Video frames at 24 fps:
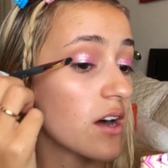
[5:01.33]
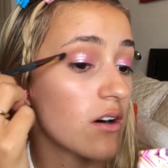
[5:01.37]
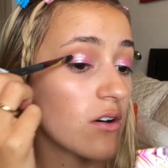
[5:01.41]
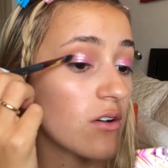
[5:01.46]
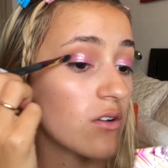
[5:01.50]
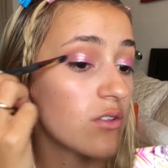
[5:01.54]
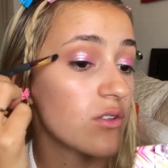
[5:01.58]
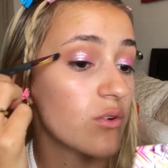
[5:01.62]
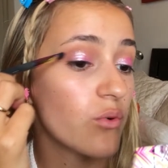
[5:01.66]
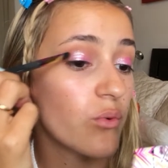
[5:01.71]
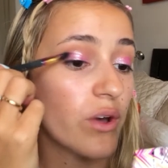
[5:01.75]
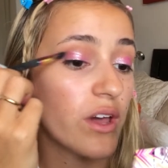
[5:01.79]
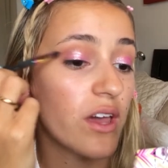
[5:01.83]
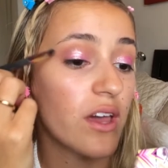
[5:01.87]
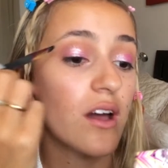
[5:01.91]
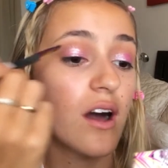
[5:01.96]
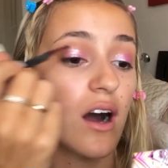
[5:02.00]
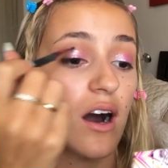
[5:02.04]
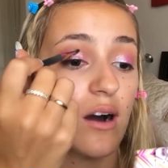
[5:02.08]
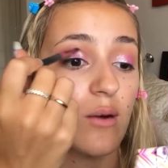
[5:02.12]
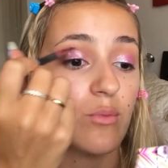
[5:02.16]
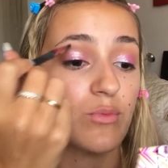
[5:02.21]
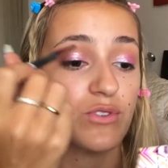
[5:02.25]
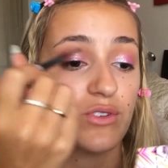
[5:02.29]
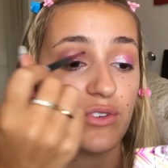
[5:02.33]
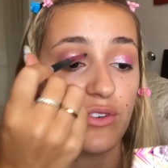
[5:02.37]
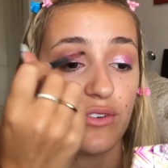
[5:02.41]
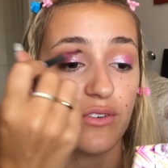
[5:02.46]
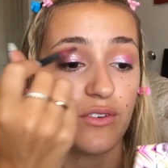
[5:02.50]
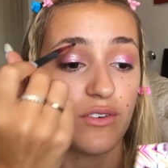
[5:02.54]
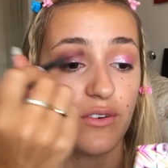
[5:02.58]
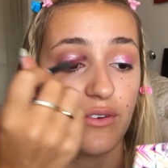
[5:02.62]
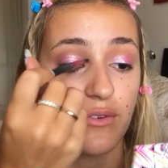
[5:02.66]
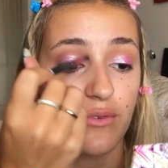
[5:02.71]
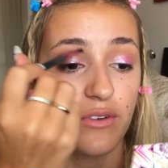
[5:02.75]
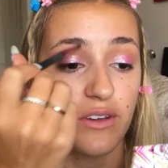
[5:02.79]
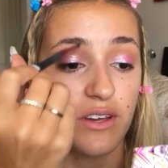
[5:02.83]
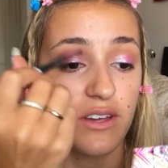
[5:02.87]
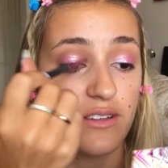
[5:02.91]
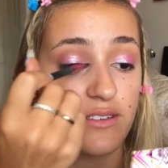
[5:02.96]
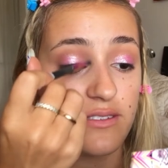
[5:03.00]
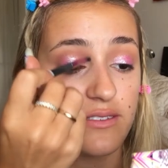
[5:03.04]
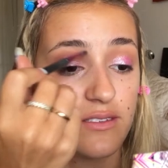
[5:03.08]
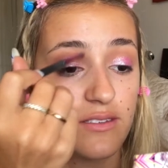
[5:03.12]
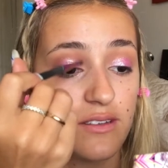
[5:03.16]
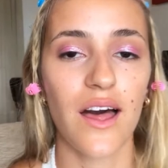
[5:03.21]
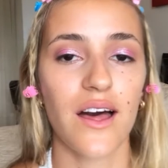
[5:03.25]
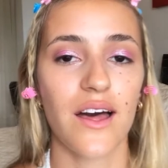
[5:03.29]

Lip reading: all the way up to your crease.